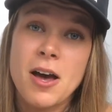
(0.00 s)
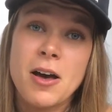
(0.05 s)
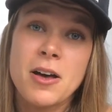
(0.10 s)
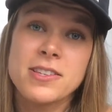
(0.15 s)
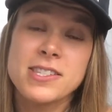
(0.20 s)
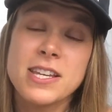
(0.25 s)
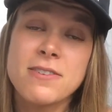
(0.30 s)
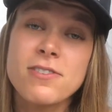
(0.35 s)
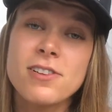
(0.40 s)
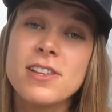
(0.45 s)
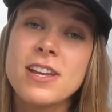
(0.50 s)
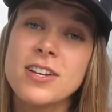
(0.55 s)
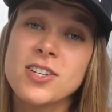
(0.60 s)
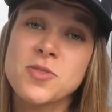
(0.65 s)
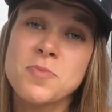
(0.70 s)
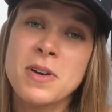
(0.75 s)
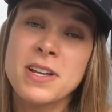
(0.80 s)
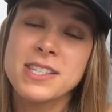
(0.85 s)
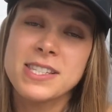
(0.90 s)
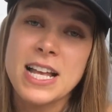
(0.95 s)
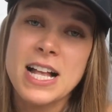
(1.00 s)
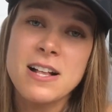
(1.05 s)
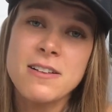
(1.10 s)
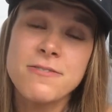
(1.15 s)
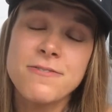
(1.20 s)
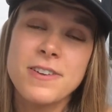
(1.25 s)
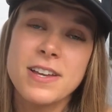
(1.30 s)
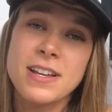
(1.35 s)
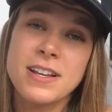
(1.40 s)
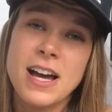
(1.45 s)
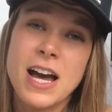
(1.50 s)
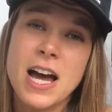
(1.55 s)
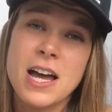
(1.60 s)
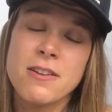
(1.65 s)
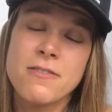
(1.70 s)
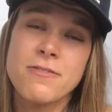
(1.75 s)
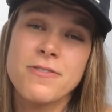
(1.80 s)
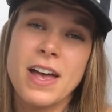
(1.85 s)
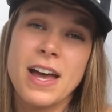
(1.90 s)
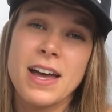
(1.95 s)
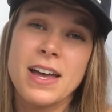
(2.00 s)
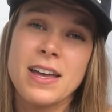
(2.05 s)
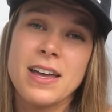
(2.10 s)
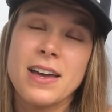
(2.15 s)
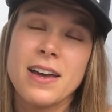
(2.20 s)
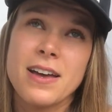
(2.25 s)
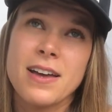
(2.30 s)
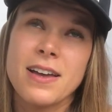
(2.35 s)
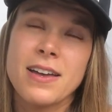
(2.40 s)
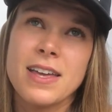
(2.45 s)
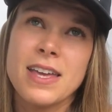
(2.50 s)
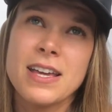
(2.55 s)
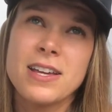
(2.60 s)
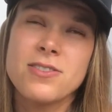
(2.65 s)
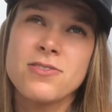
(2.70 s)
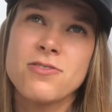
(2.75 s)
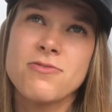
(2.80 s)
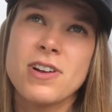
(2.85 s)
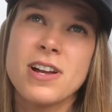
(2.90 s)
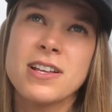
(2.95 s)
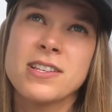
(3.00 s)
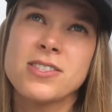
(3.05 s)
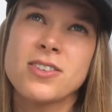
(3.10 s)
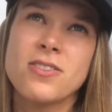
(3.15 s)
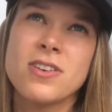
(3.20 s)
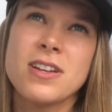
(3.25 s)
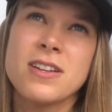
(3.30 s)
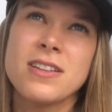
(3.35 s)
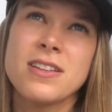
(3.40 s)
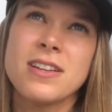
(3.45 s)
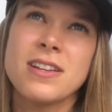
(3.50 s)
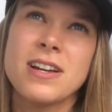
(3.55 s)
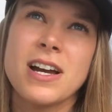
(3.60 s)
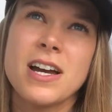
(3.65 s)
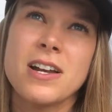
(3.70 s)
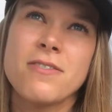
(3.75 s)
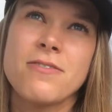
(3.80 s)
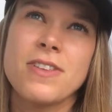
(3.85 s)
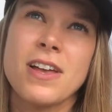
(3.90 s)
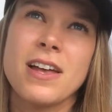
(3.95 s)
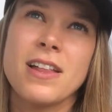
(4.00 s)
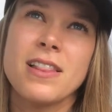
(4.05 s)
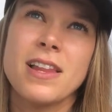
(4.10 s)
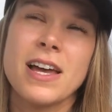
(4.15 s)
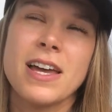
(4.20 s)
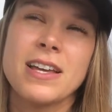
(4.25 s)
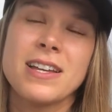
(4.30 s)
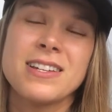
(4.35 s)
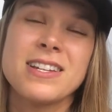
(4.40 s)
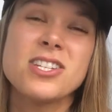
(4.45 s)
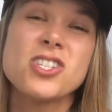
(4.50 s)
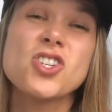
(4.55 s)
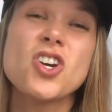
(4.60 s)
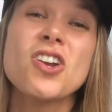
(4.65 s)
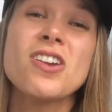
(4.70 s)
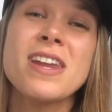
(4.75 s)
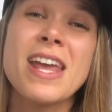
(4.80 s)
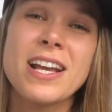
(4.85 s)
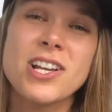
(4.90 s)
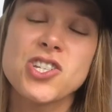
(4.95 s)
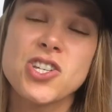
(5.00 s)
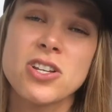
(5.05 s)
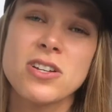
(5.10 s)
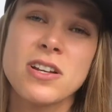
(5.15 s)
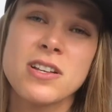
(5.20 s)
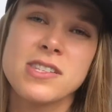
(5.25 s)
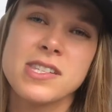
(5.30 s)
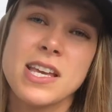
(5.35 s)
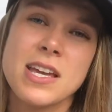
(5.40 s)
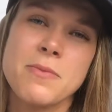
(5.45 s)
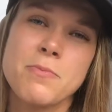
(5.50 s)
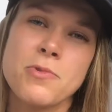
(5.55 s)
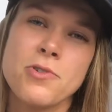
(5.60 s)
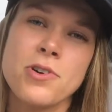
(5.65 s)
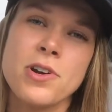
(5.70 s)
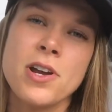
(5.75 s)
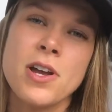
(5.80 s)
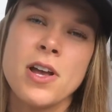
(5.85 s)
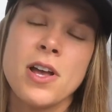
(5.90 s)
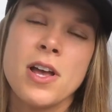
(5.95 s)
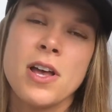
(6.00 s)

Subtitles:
several years myself in kind of that ignorance or in kind of that like disconnection, I'd say more,